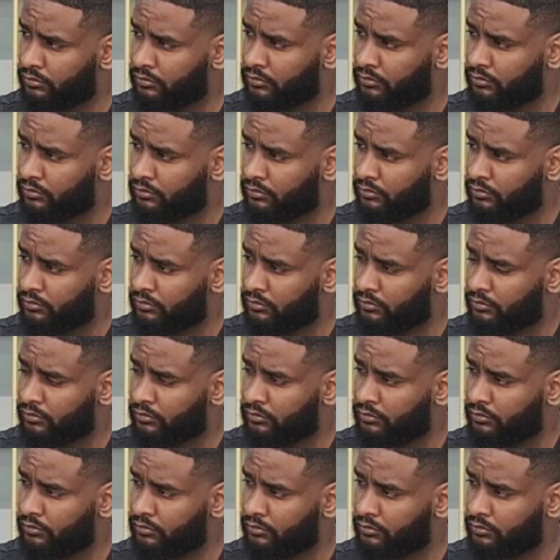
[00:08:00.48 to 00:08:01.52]

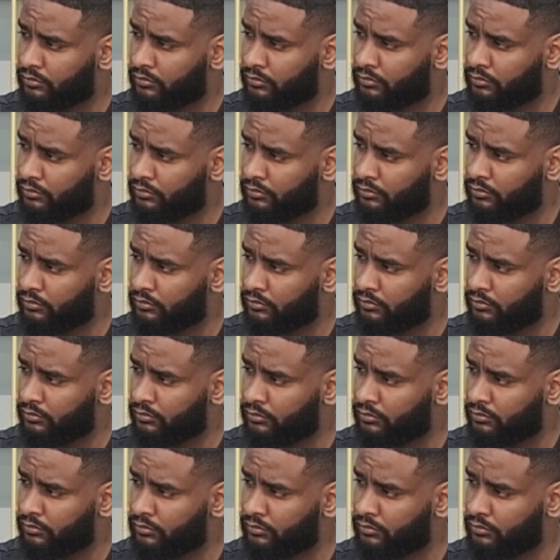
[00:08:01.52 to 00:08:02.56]

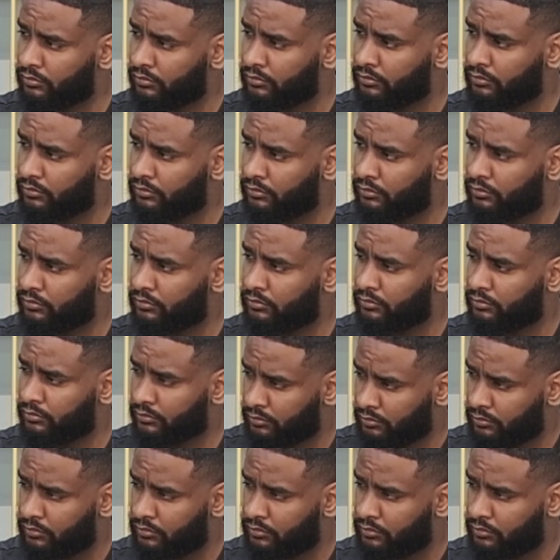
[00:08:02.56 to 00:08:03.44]
The person shown says nothing.